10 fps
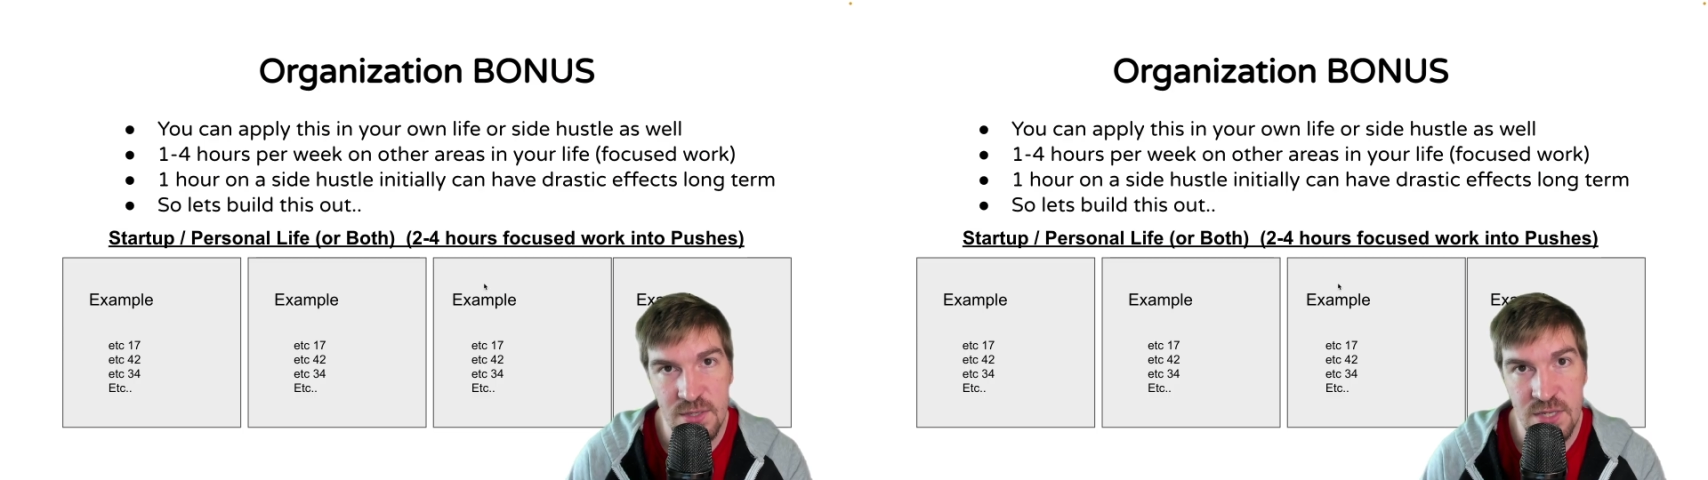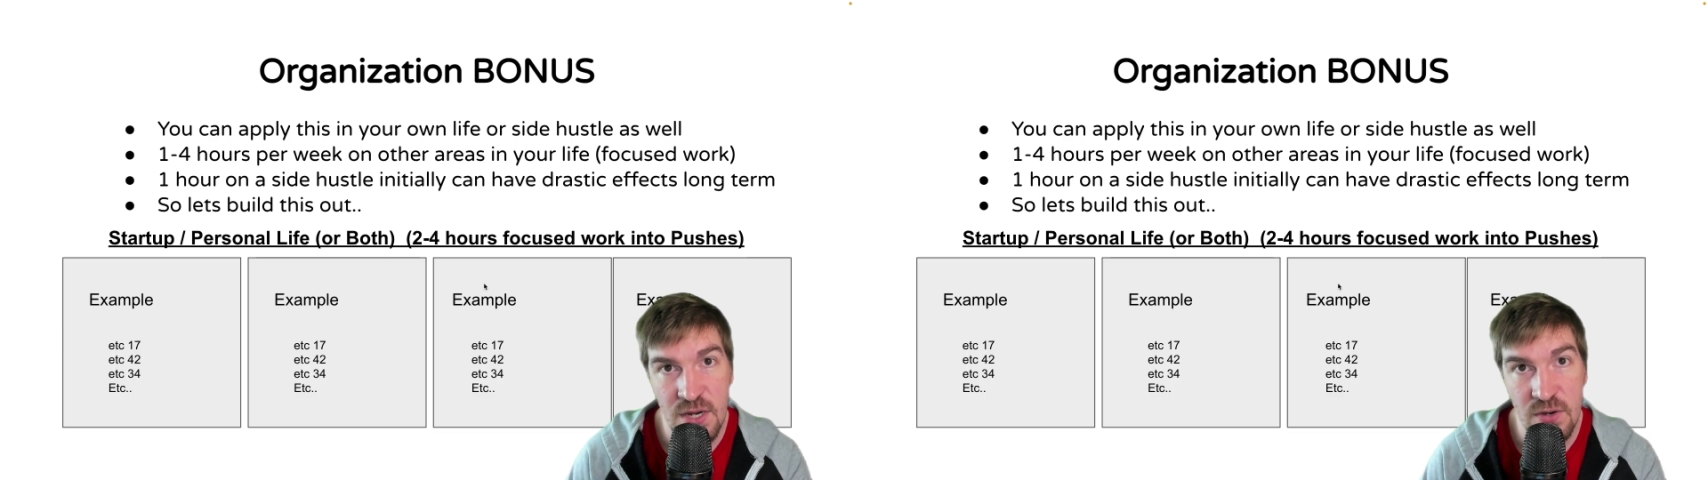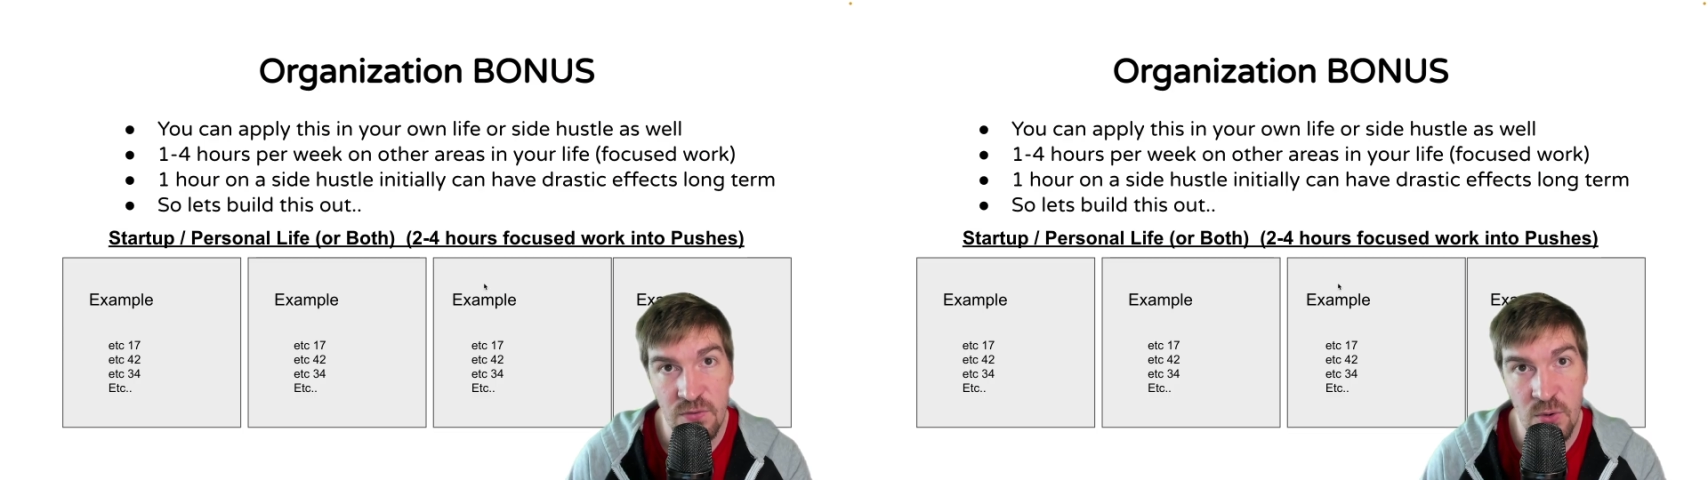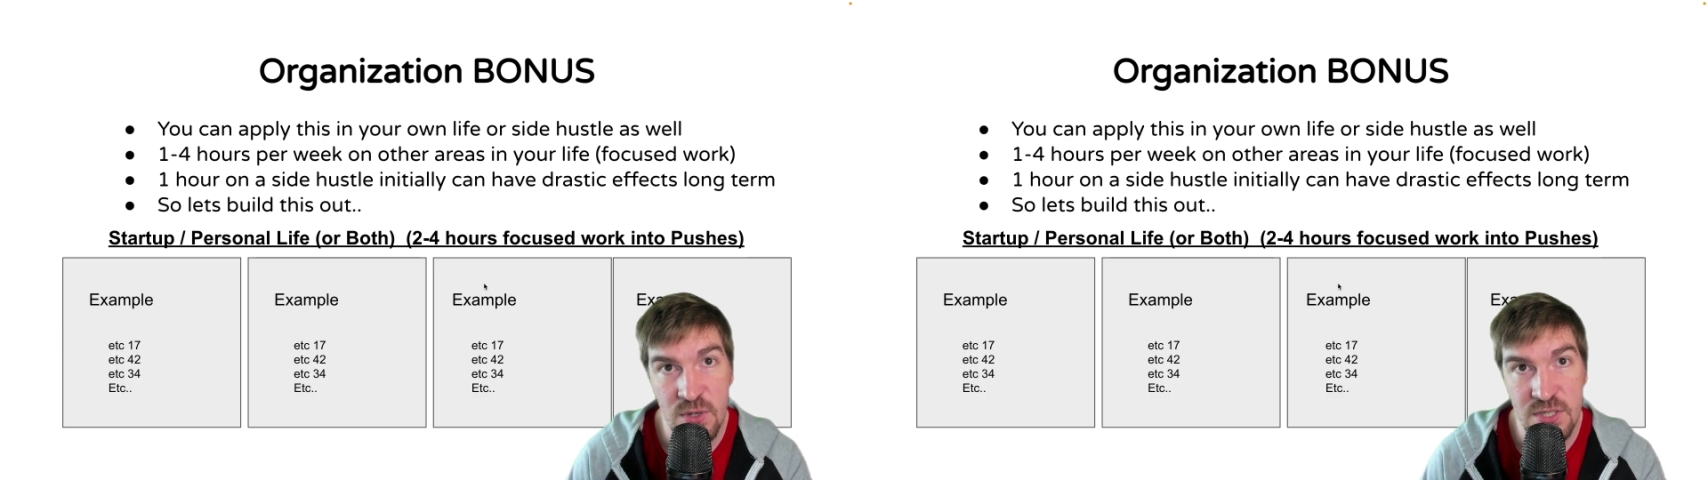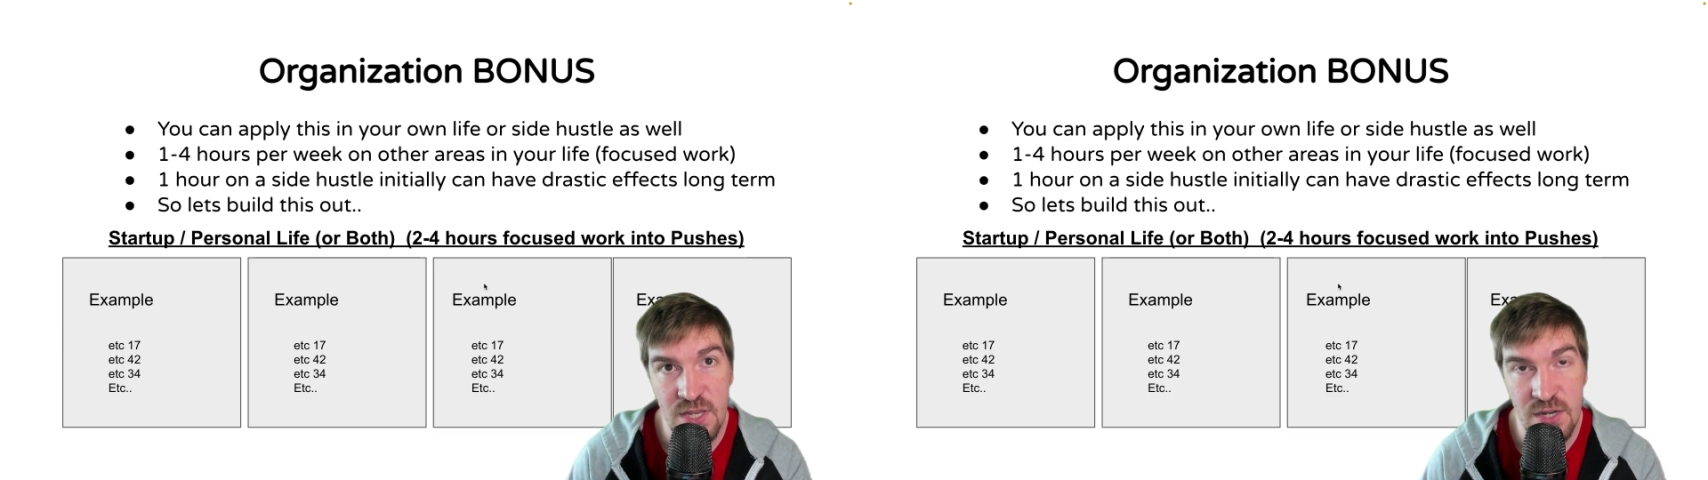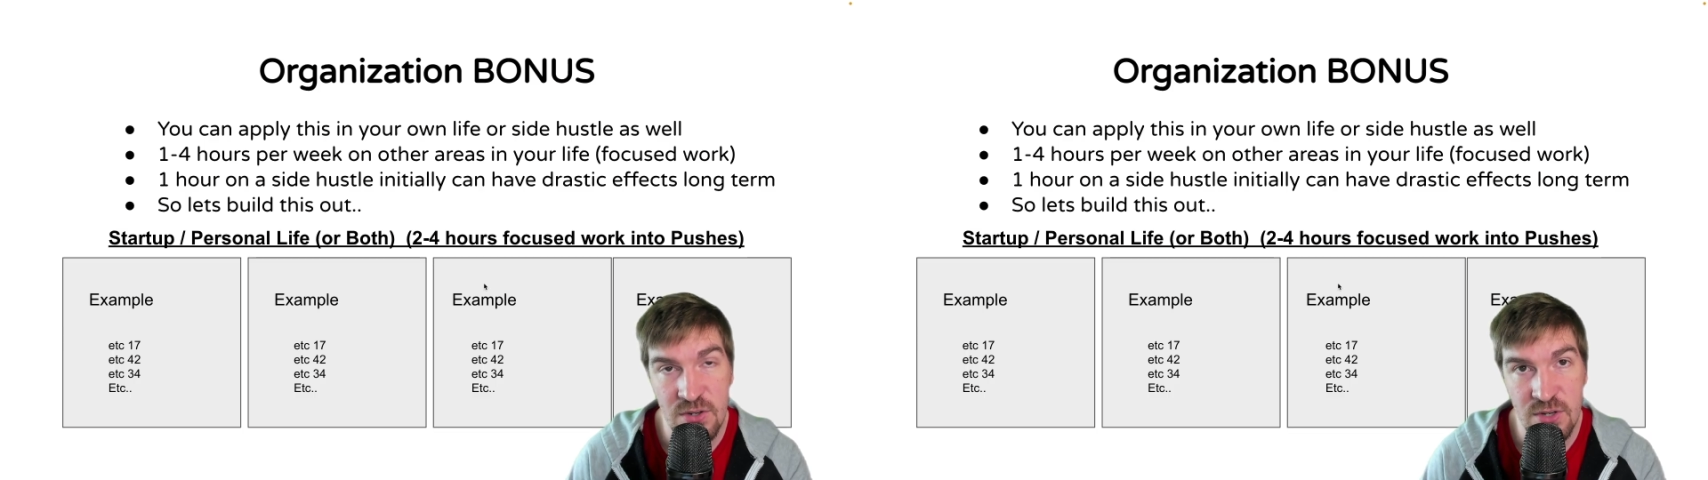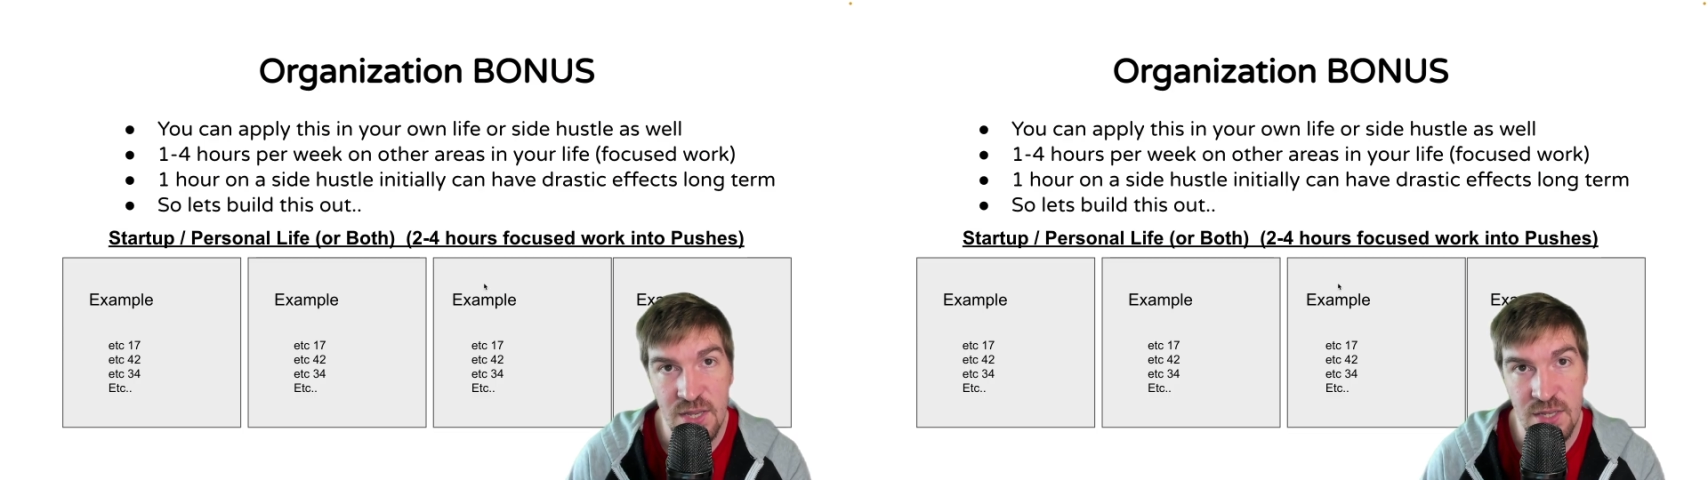Wednesday you're focused on your